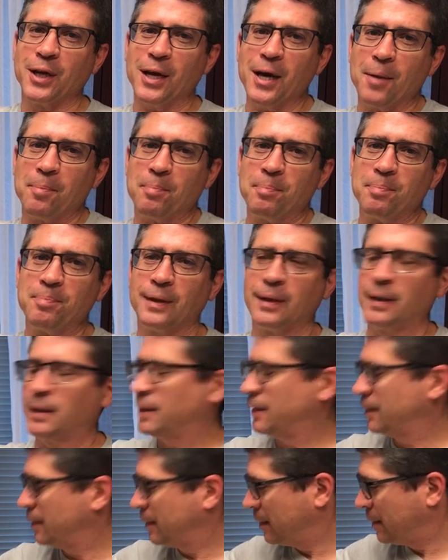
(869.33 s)
it up.
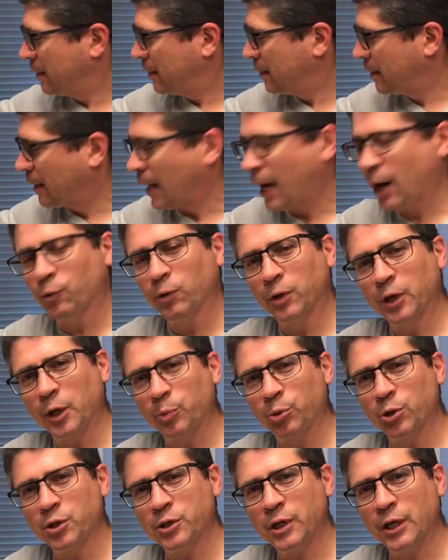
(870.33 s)
I really
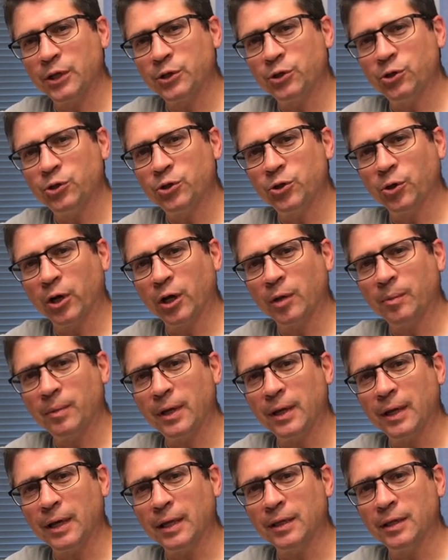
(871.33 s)
appreciate you joining
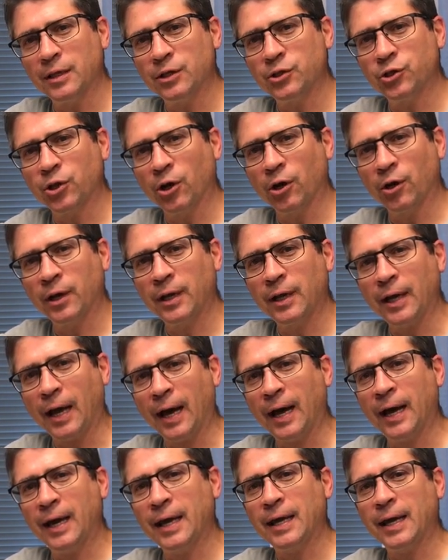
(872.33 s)
me in this journey.
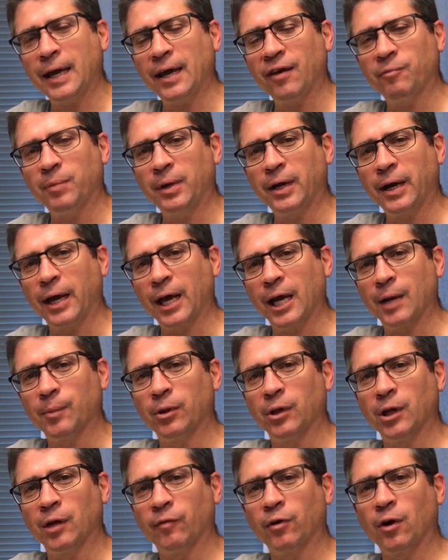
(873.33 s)
I have been an
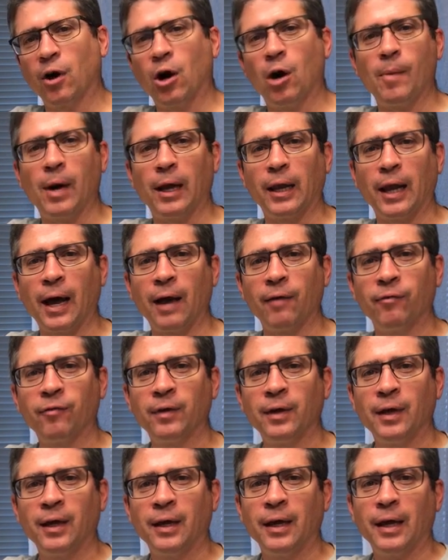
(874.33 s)
animal lover all my
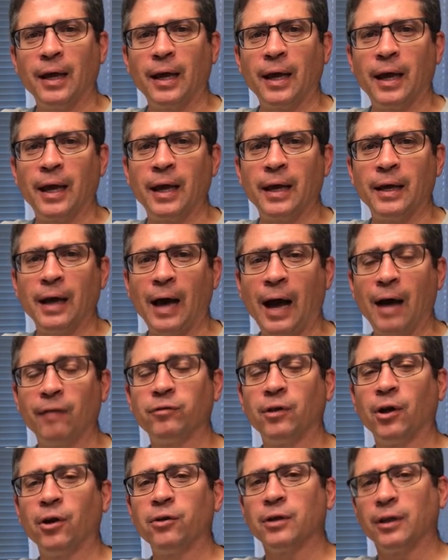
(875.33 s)
life, and
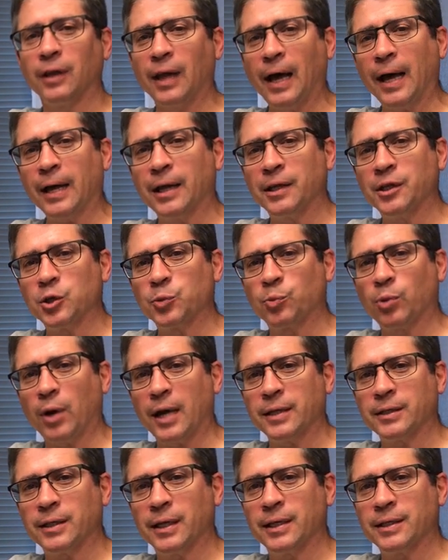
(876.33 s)
I've learned a lot in this
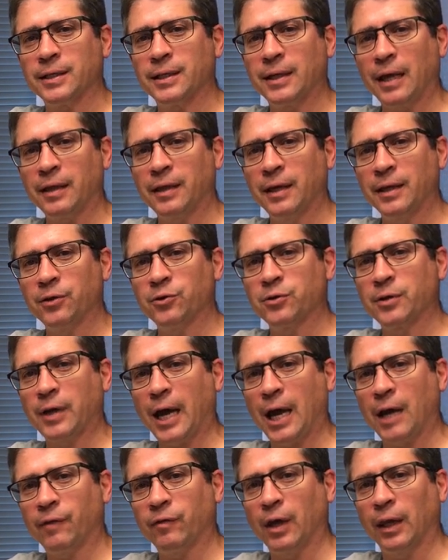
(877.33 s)
process, and I think there's
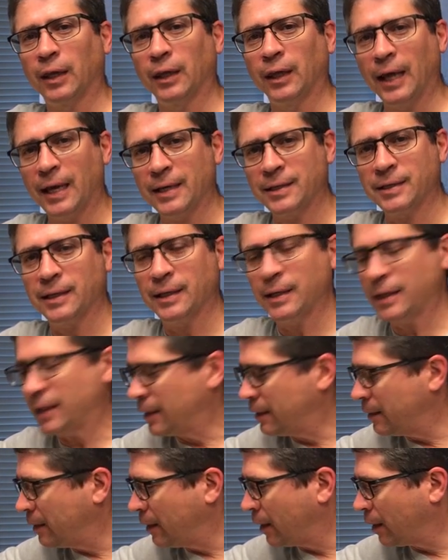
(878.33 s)
kind of a lesson
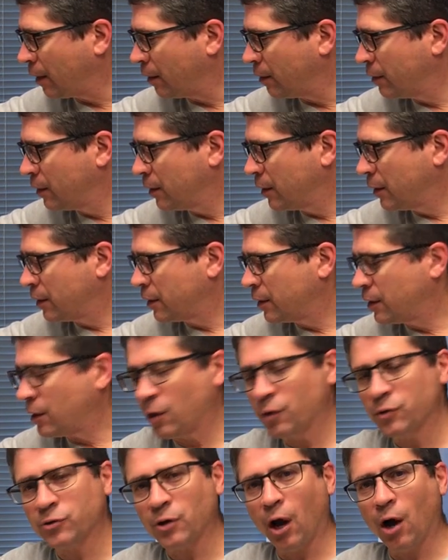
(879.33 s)
in there. You
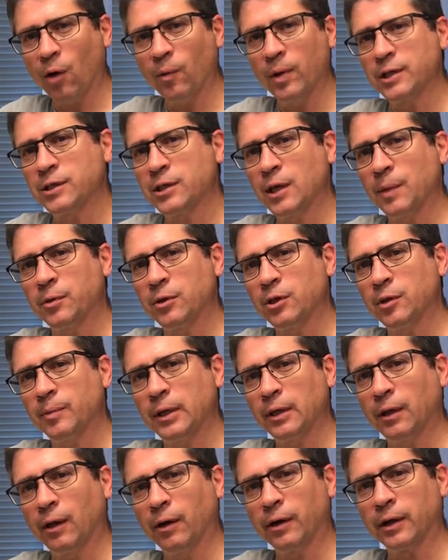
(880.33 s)
know, there's always something to
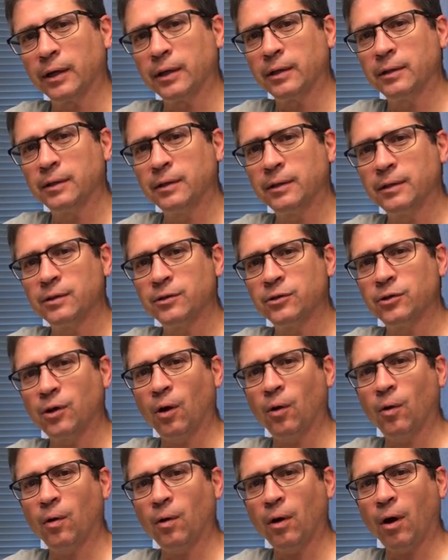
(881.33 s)
be learning.
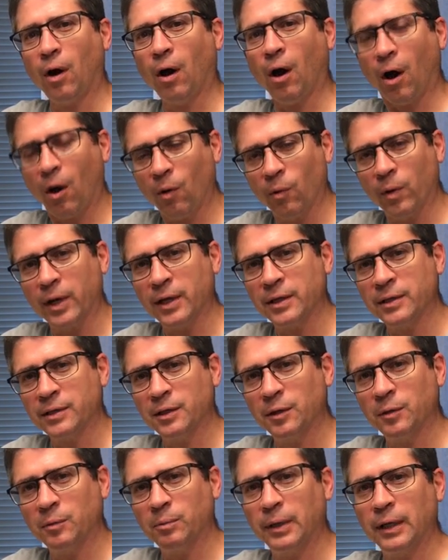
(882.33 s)
So
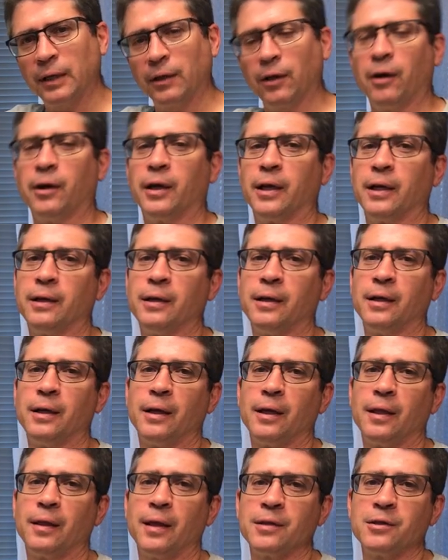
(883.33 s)
always be learning.
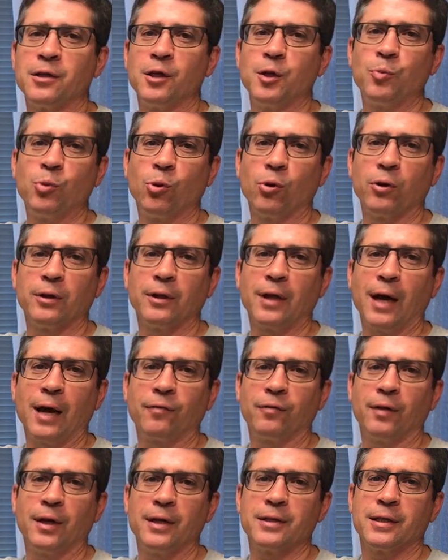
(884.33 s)
That's an important
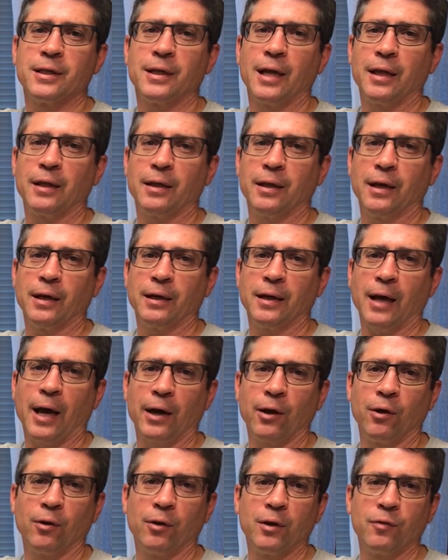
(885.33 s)
life lesson, I think,
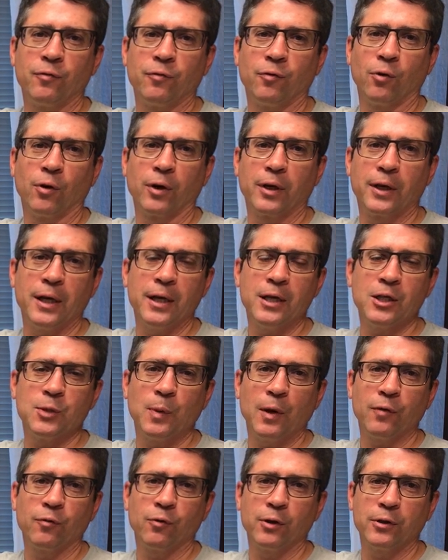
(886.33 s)
not only for kids,
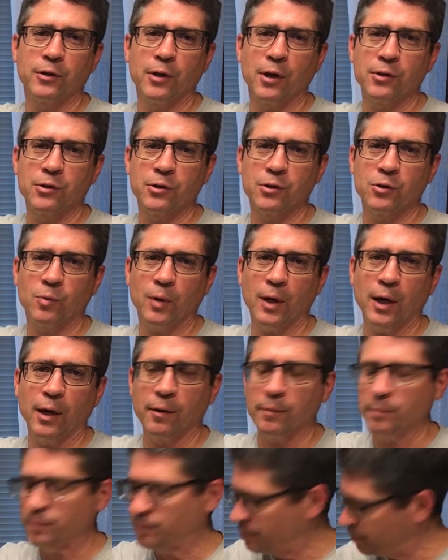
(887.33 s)
but for adults as
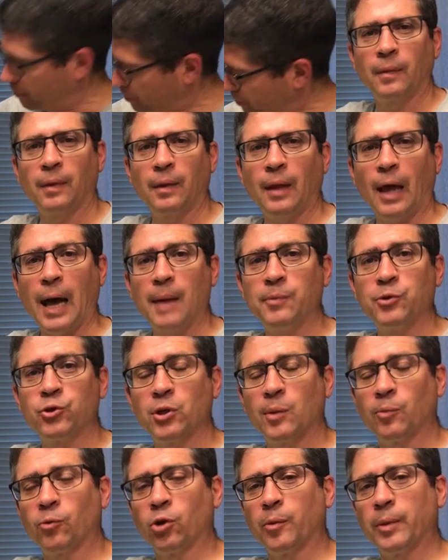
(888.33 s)
well. I'm
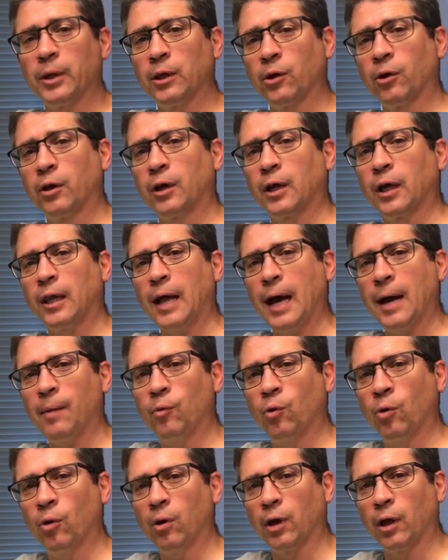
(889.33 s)
sure I'm going to be learning a lot
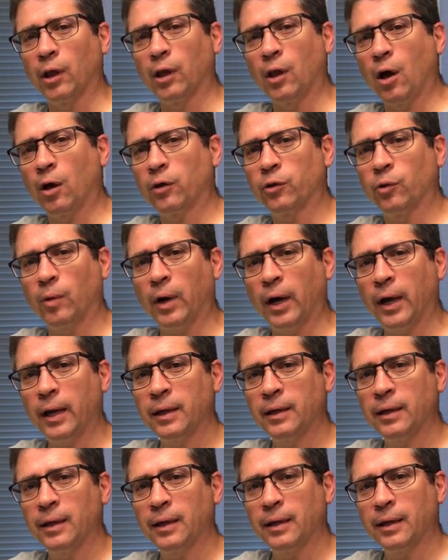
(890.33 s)
more along the
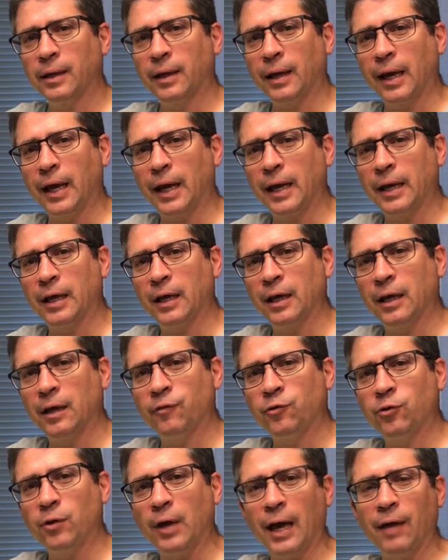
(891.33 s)
way. And uh,
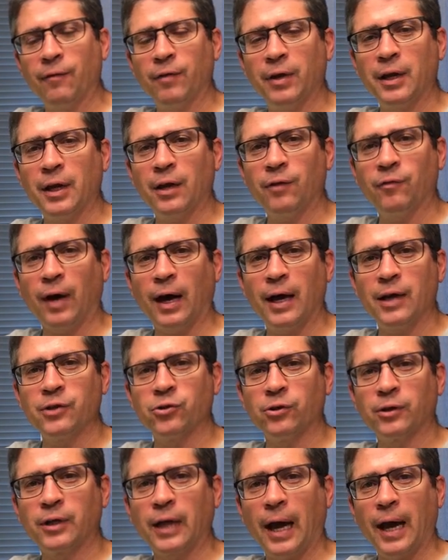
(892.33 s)
if you have any
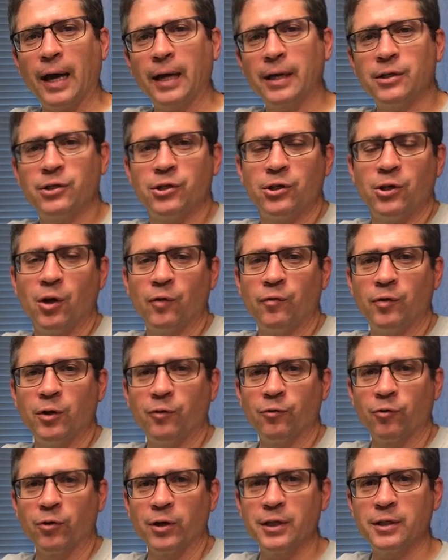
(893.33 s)
advice or guidance, you know,
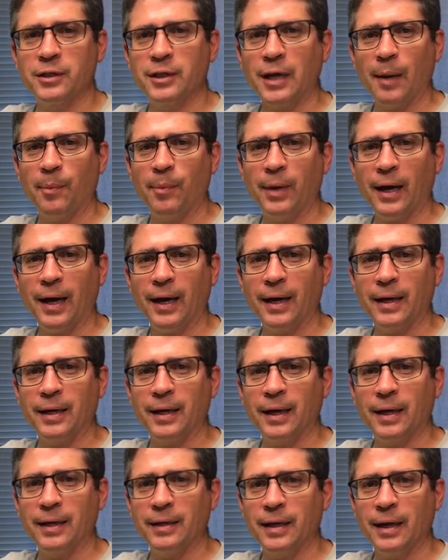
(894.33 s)
feel free to stop by
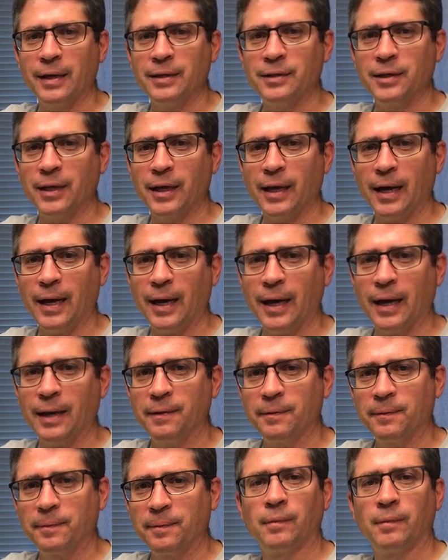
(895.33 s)
and, and say hi.